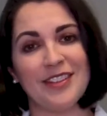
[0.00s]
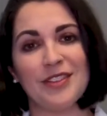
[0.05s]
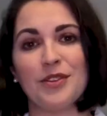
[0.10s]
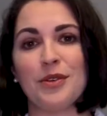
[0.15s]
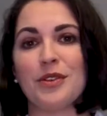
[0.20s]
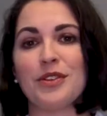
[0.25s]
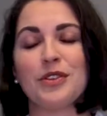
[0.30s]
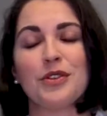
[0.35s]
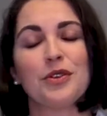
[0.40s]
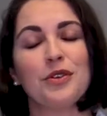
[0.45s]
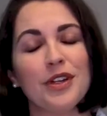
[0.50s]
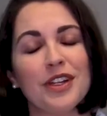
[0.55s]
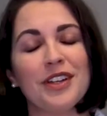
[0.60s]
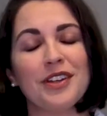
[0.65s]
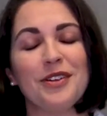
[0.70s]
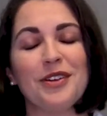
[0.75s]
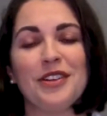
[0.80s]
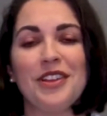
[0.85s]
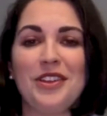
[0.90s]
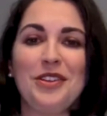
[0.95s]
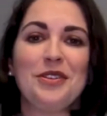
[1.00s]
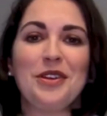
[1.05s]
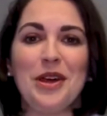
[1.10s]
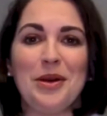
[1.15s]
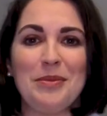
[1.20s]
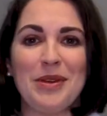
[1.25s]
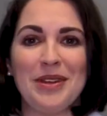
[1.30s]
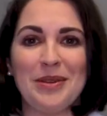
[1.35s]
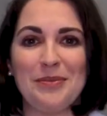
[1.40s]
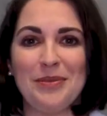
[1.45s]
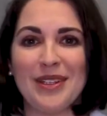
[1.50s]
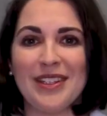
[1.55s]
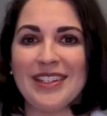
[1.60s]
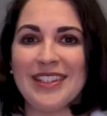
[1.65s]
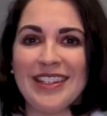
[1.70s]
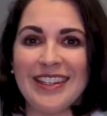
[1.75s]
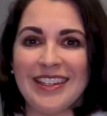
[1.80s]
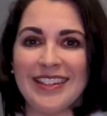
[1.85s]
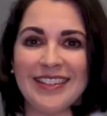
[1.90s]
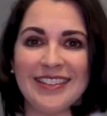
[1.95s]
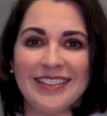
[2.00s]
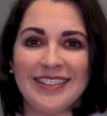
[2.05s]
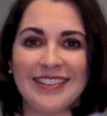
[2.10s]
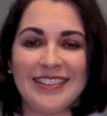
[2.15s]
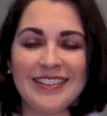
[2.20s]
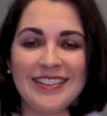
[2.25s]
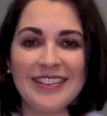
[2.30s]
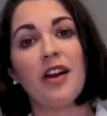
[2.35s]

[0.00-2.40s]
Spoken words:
So it's critical that you come in and be seen.